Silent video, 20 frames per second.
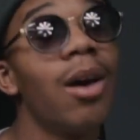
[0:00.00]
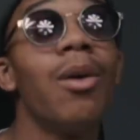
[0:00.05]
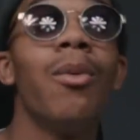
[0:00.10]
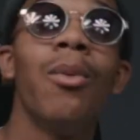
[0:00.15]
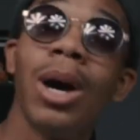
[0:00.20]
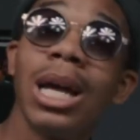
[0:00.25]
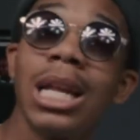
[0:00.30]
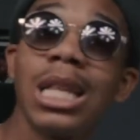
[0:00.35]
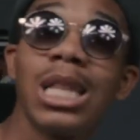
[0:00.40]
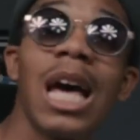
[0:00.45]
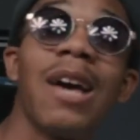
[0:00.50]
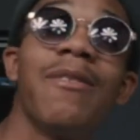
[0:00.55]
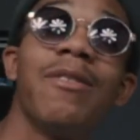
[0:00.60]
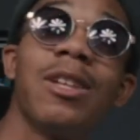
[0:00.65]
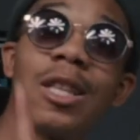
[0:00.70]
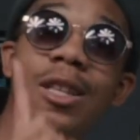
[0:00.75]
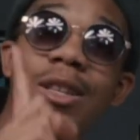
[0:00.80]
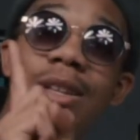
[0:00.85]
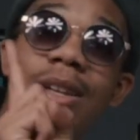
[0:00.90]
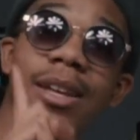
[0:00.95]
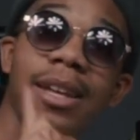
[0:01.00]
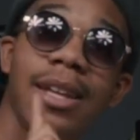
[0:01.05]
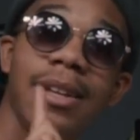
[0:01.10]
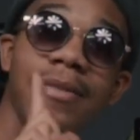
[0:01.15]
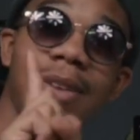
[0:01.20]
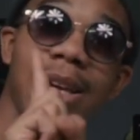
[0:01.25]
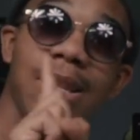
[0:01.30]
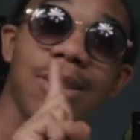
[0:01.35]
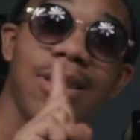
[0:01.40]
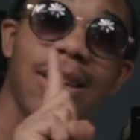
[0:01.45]
One, because I've
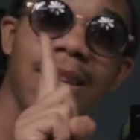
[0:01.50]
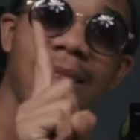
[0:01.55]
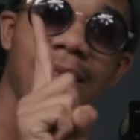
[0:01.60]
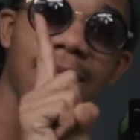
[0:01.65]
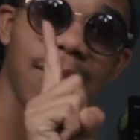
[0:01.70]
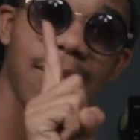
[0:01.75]
invested